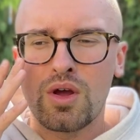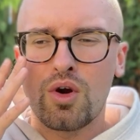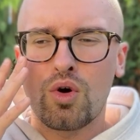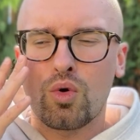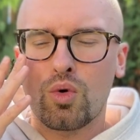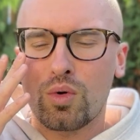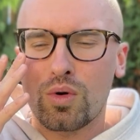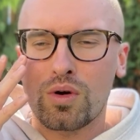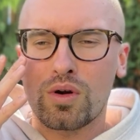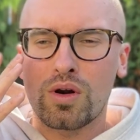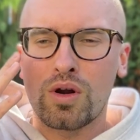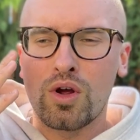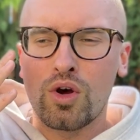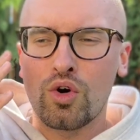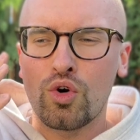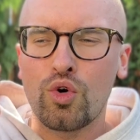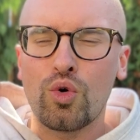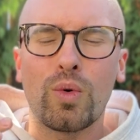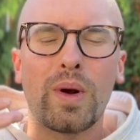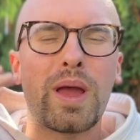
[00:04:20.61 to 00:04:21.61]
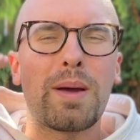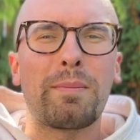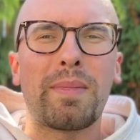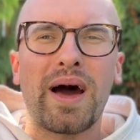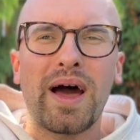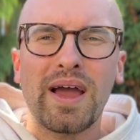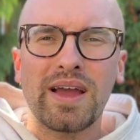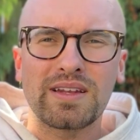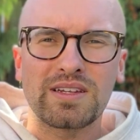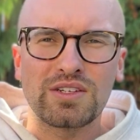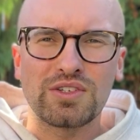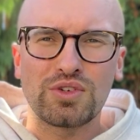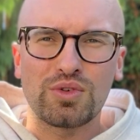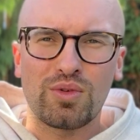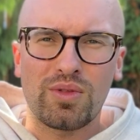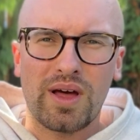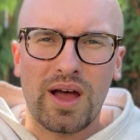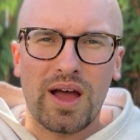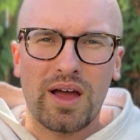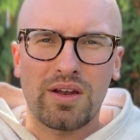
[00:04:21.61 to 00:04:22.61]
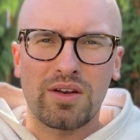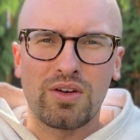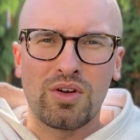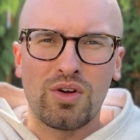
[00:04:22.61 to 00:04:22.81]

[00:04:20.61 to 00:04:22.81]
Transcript: or who am I to do that